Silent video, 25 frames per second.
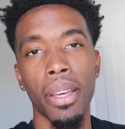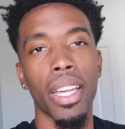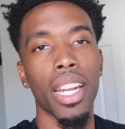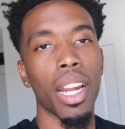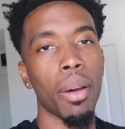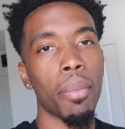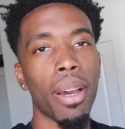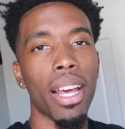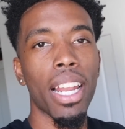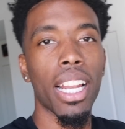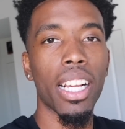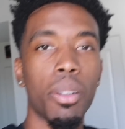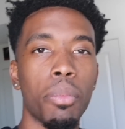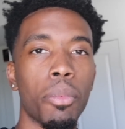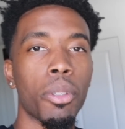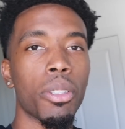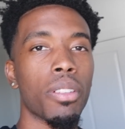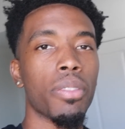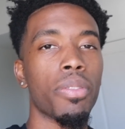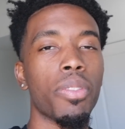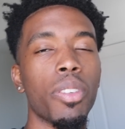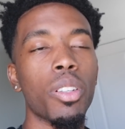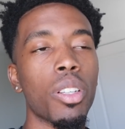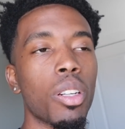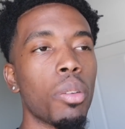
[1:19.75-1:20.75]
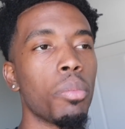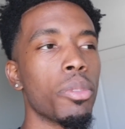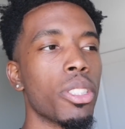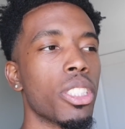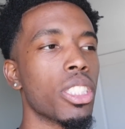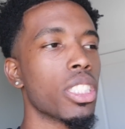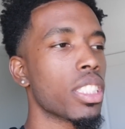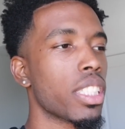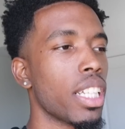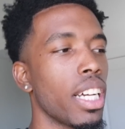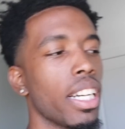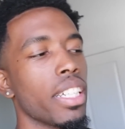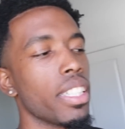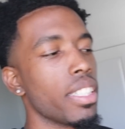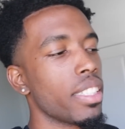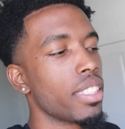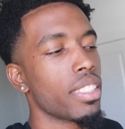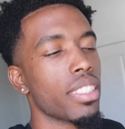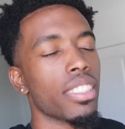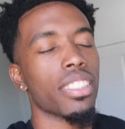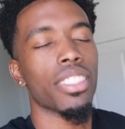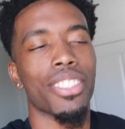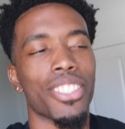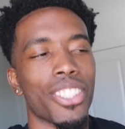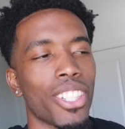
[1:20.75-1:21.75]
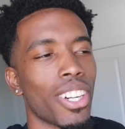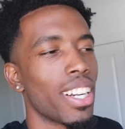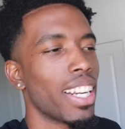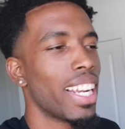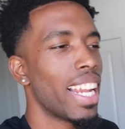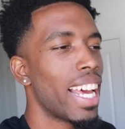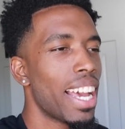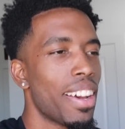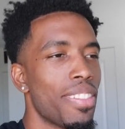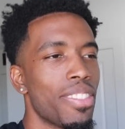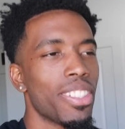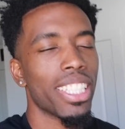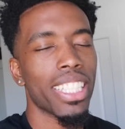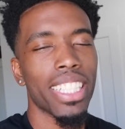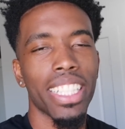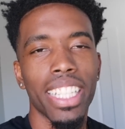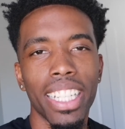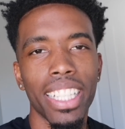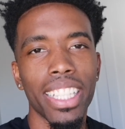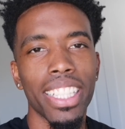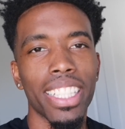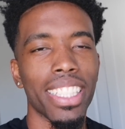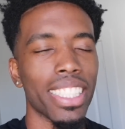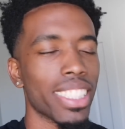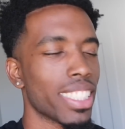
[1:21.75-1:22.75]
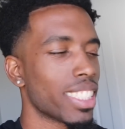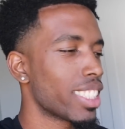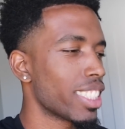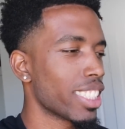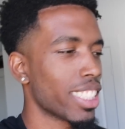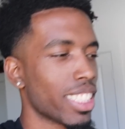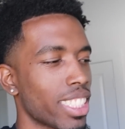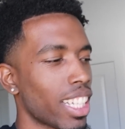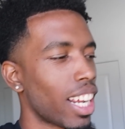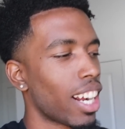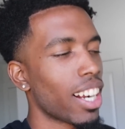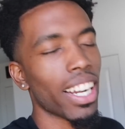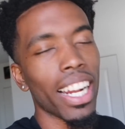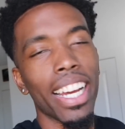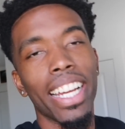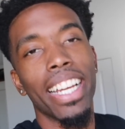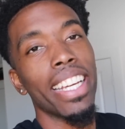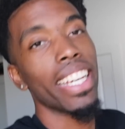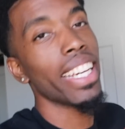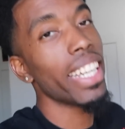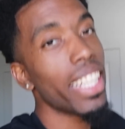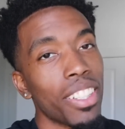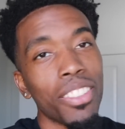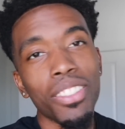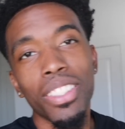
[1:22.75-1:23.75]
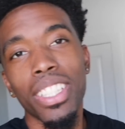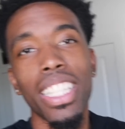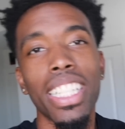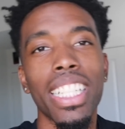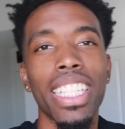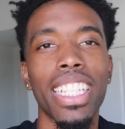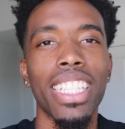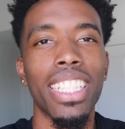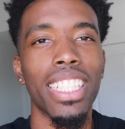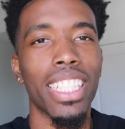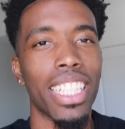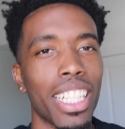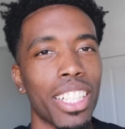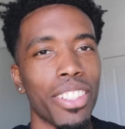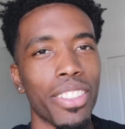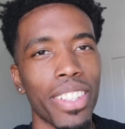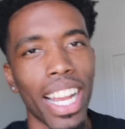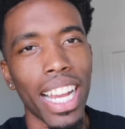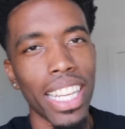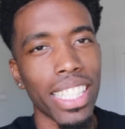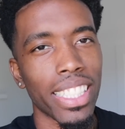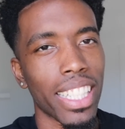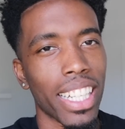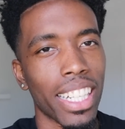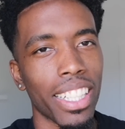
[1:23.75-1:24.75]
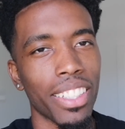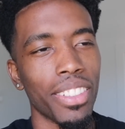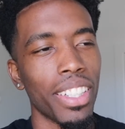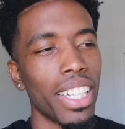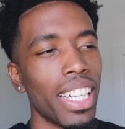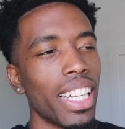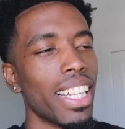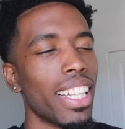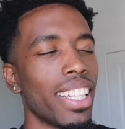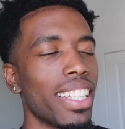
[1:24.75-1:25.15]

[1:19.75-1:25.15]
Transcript: I'm matter like I'm on the phone, i am just like start laughing and giggling and just start like hitting on that nigga to get a reaction out of him.